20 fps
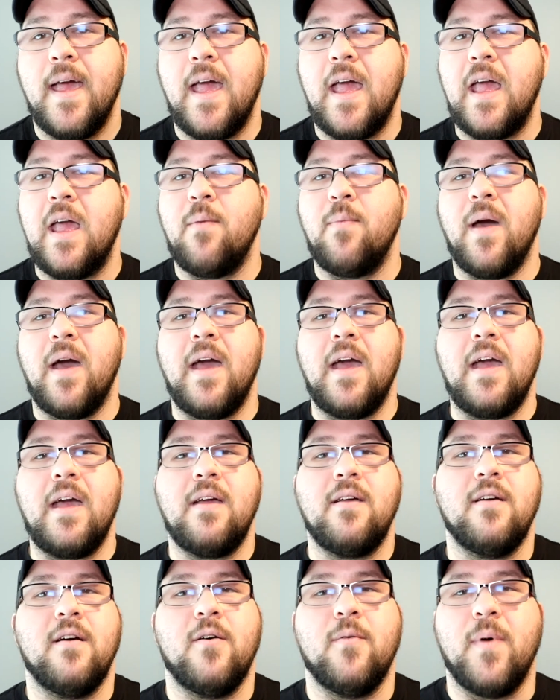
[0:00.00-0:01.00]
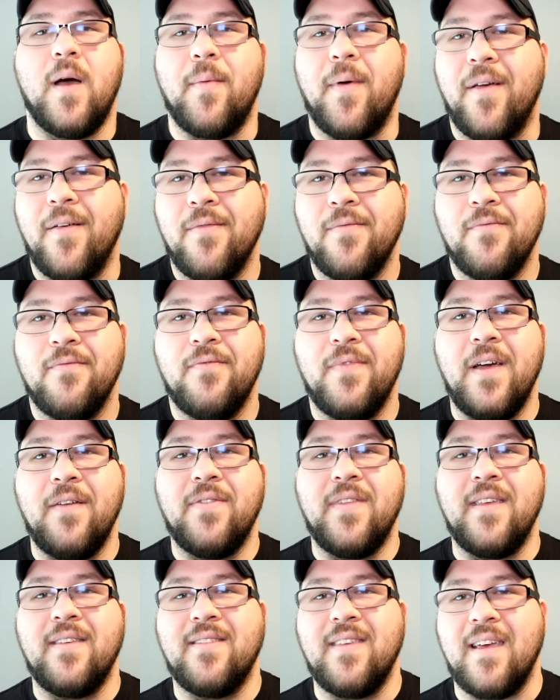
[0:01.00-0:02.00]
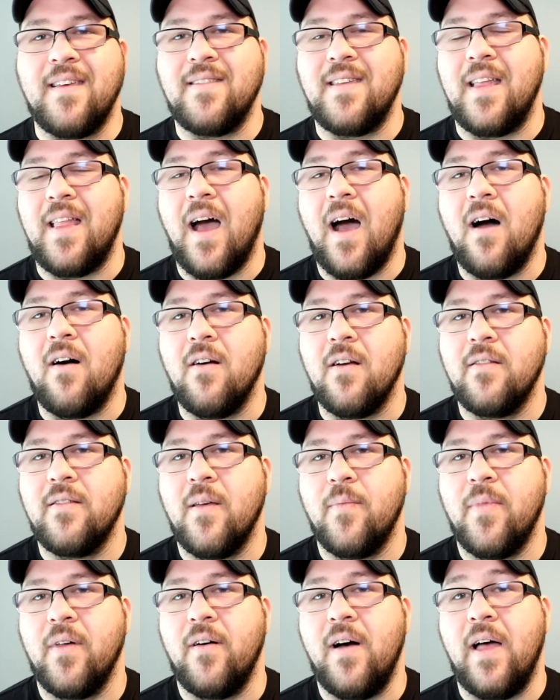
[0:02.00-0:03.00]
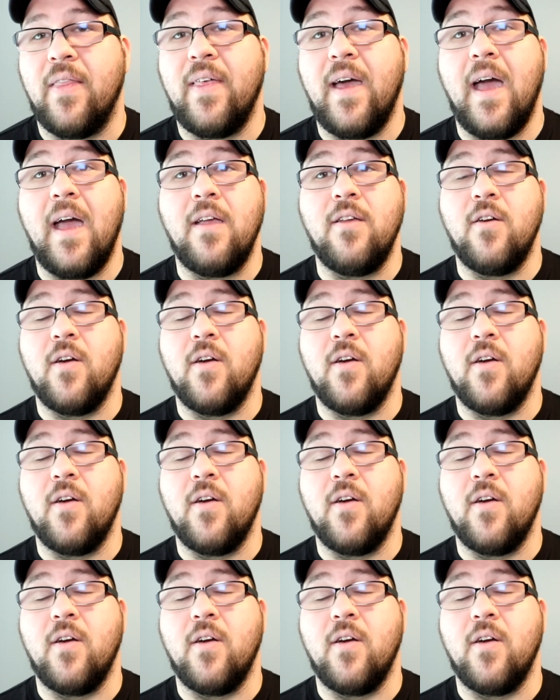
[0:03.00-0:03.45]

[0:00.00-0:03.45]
eBay, maybe $50, $60, something like that.